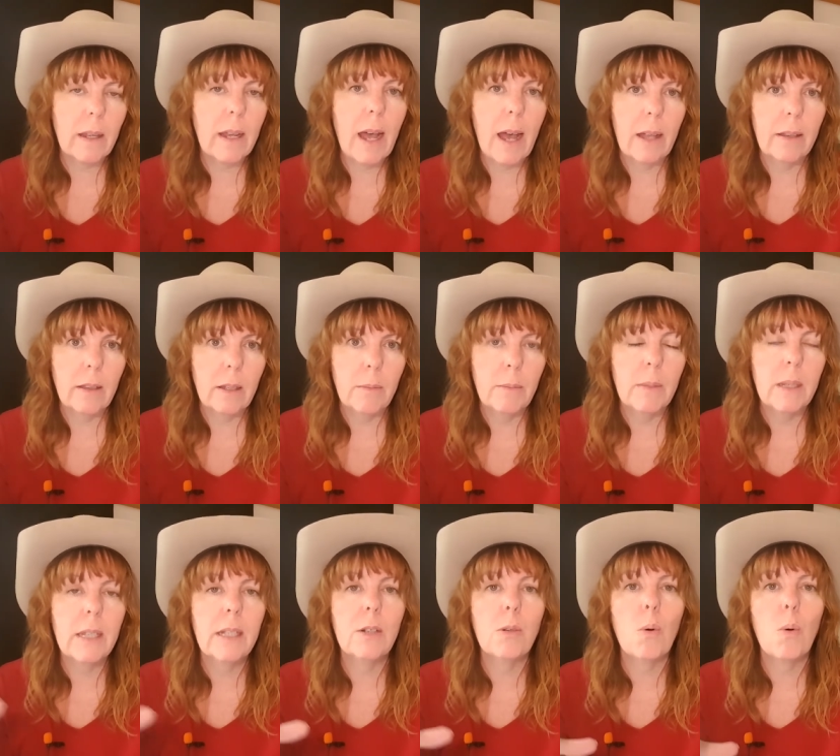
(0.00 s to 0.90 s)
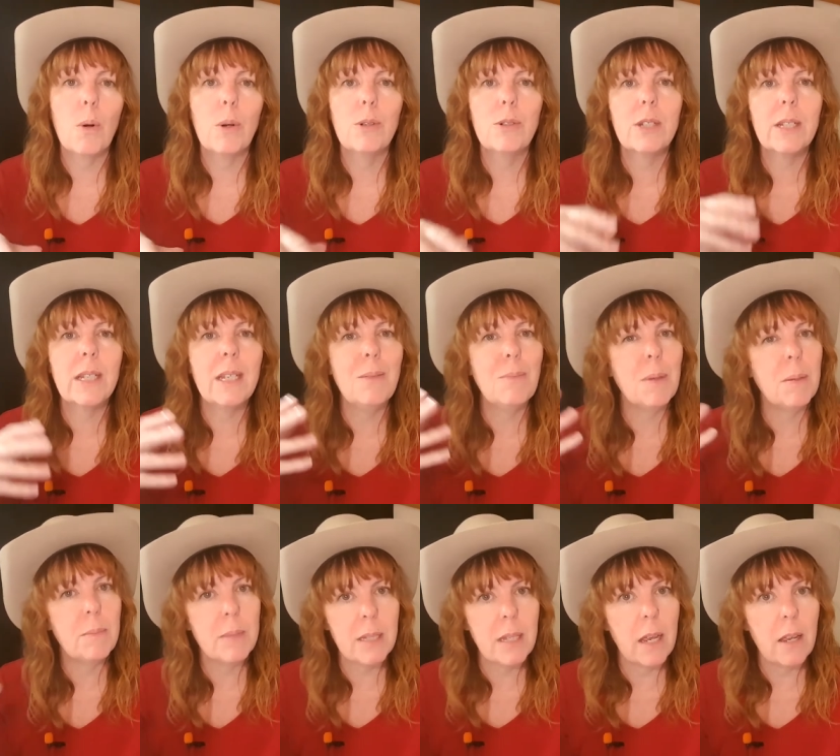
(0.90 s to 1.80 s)
can them in order to keep
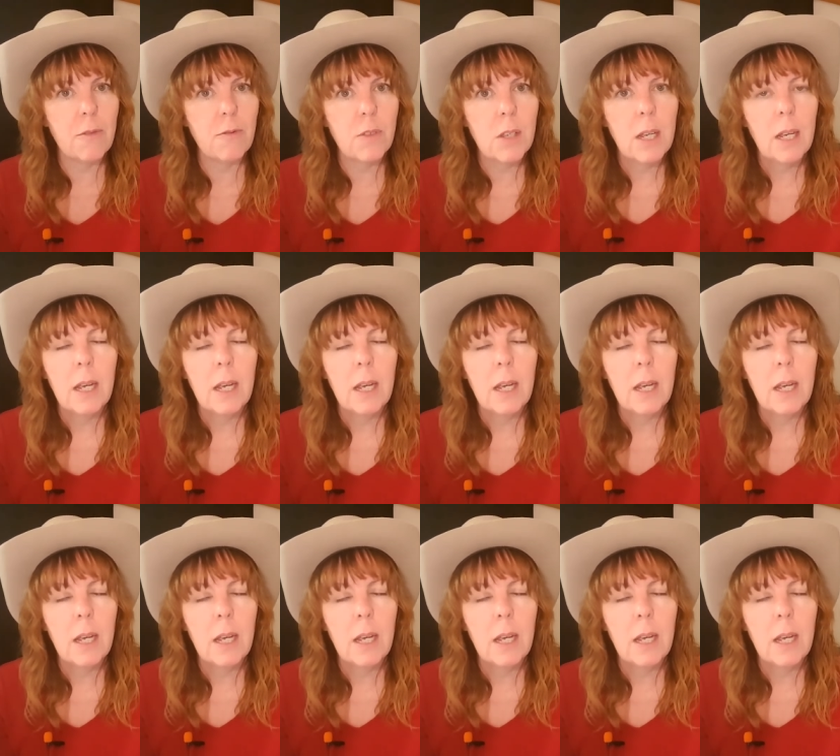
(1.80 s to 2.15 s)
them safe.